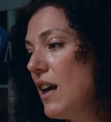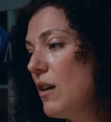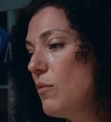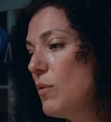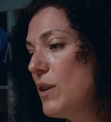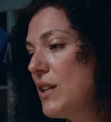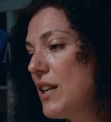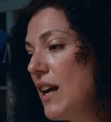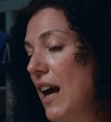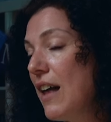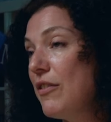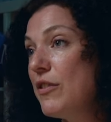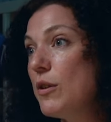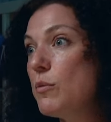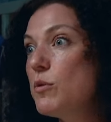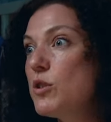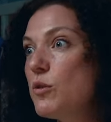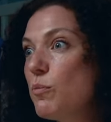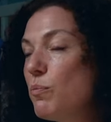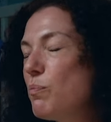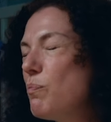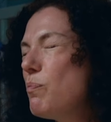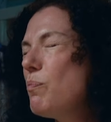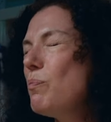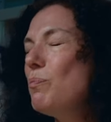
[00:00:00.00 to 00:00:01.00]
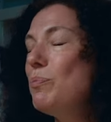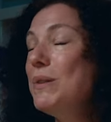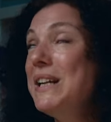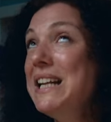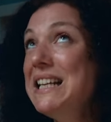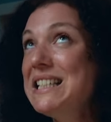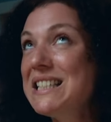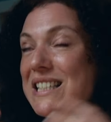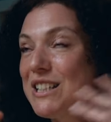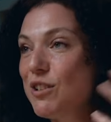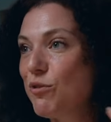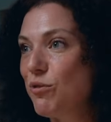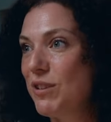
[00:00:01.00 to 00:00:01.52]
like we'd and it was
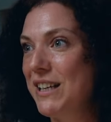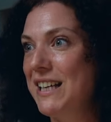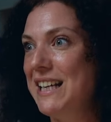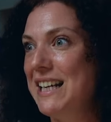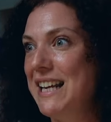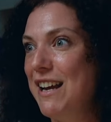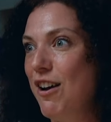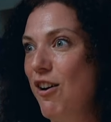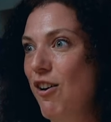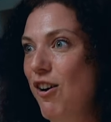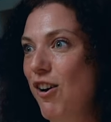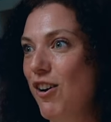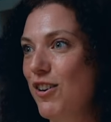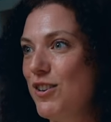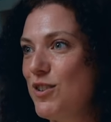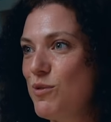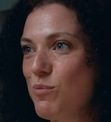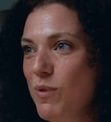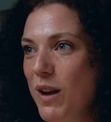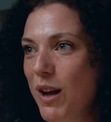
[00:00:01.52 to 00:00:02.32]
blisteringly hot as